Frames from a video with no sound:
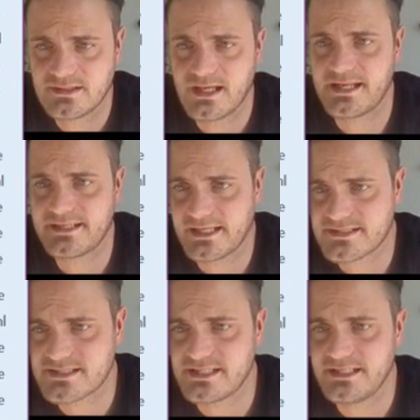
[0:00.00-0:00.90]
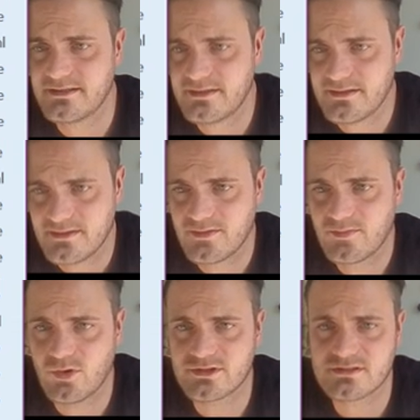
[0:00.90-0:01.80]
and then c
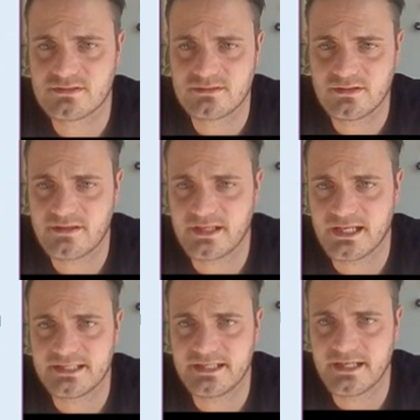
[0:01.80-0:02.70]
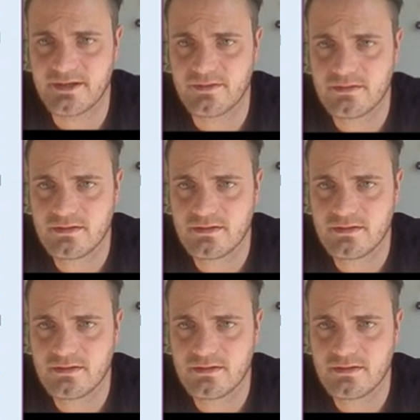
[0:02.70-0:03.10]
was the thing I did here.